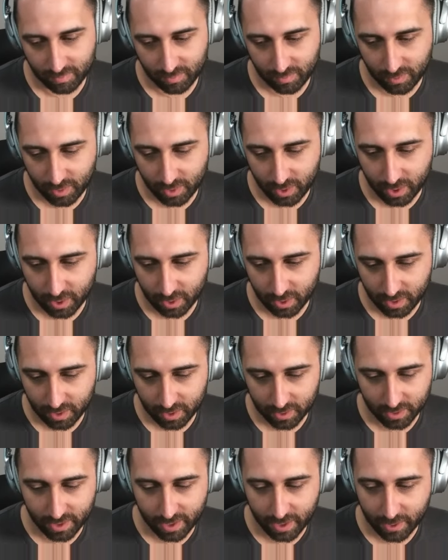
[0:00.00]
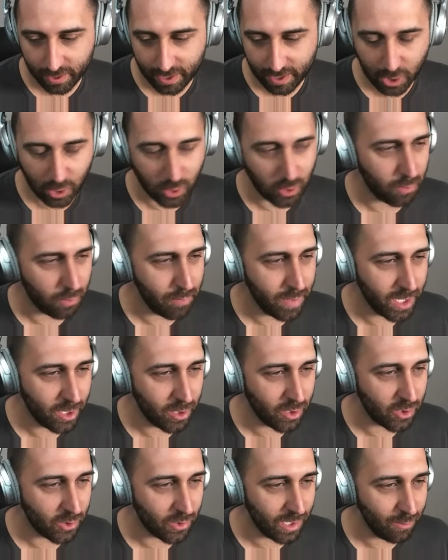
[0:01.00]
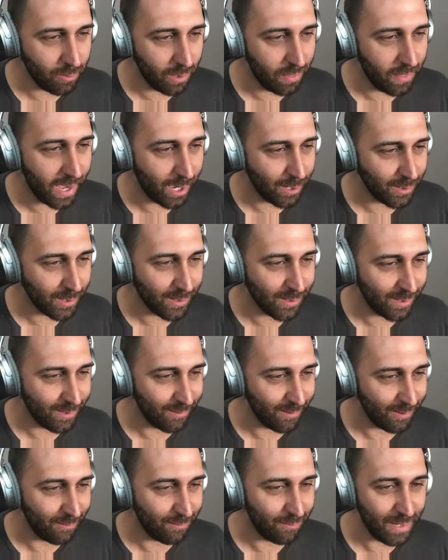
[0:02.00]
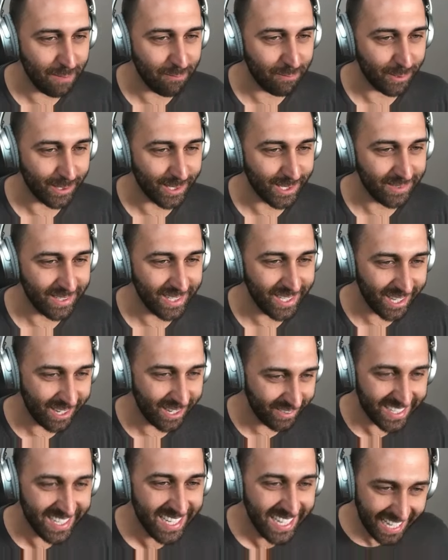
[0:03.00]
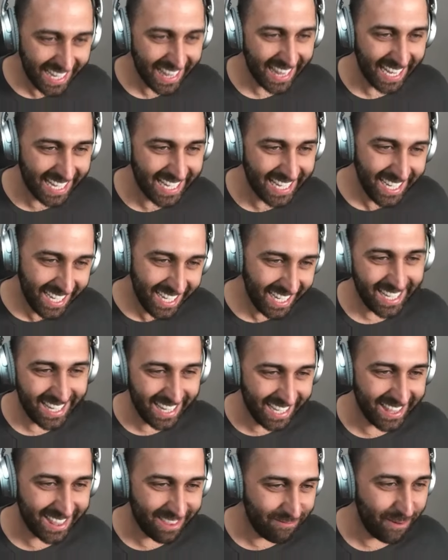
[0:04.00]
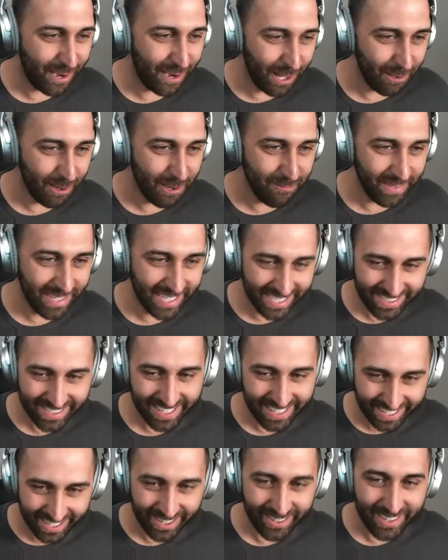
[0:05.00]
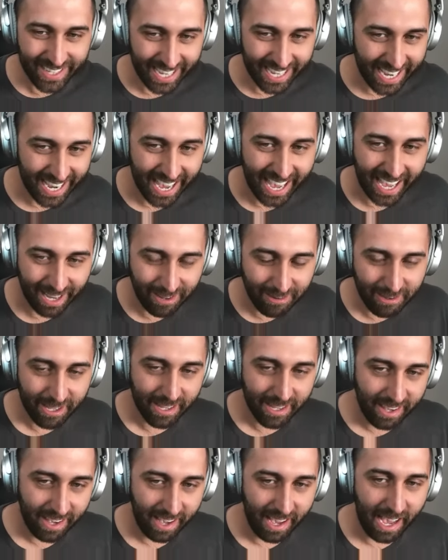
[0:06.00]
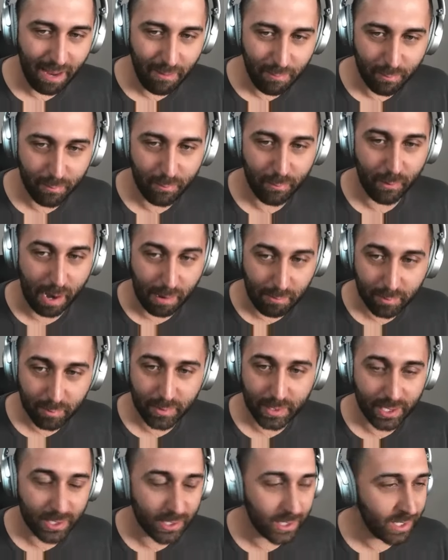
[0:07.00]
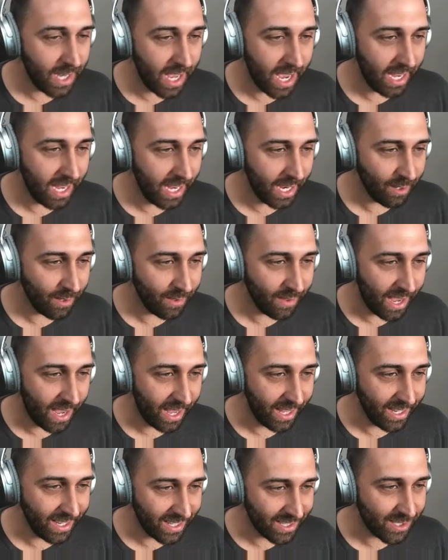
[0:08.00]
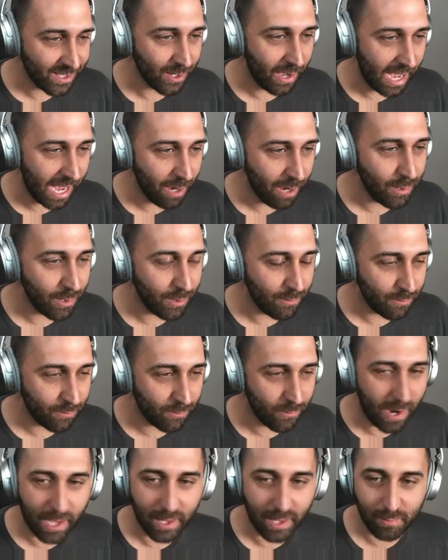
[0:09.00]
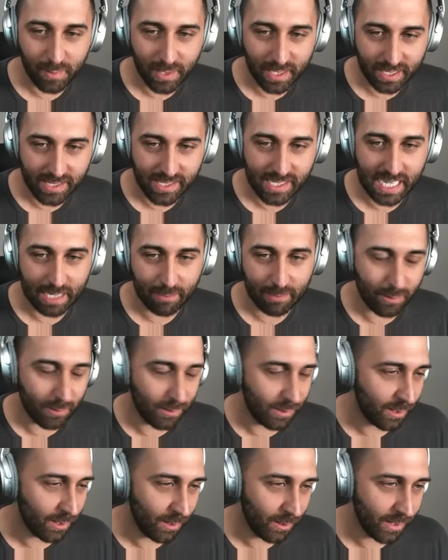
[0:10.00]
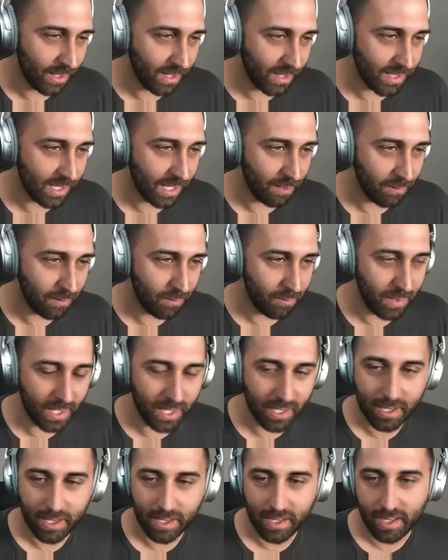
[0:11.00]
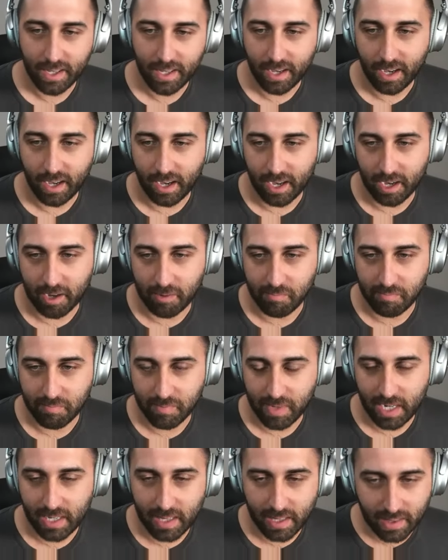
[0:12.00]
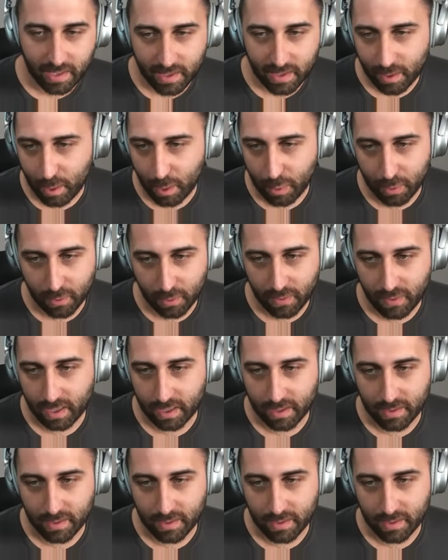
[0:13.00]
you know, or an international ministry with thousands of people or something, you know, like following me. It's like, okay, I probably could not handle that. And so I would rather be content with what the Lord has given me. And then the third thing